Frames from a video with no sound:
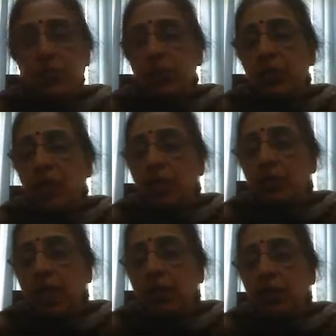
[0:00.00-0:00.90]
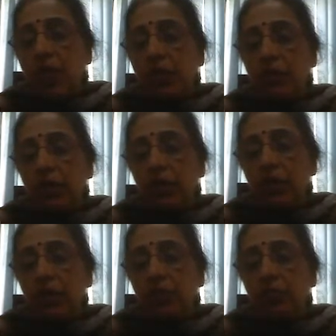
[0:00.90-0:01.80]
were large, I would have taken
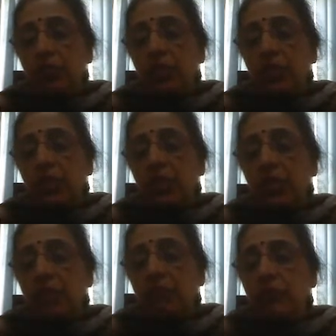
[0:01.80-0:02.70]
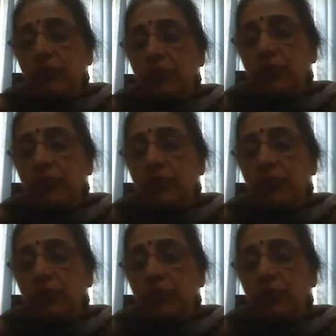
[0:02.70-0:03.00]
m to be say 10,000.